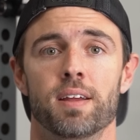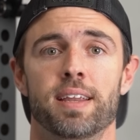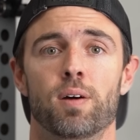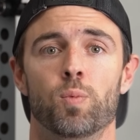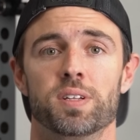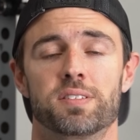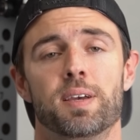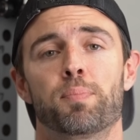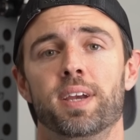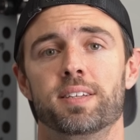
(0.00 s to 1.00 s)
Now, what
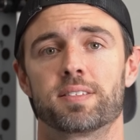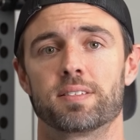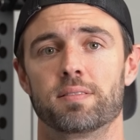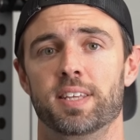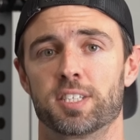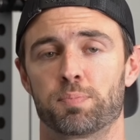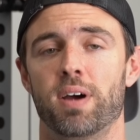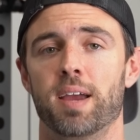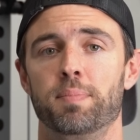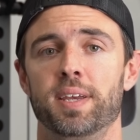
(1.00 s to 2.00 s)
separates this
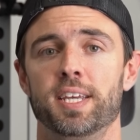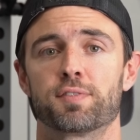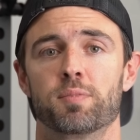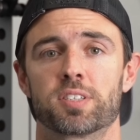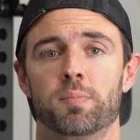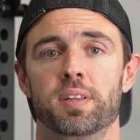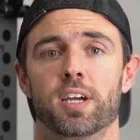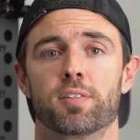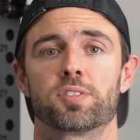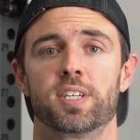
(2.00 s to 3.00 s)
Prime piece from some of the
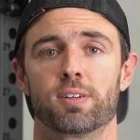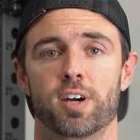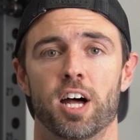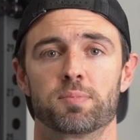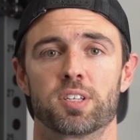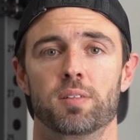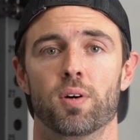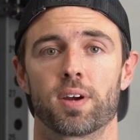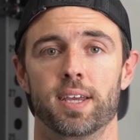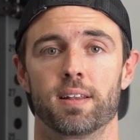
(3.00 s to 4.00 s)
other single columns on the
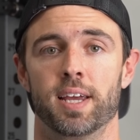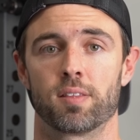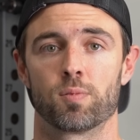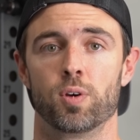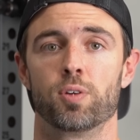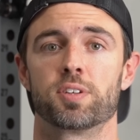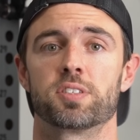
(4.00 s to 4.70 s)
market, like the Rogue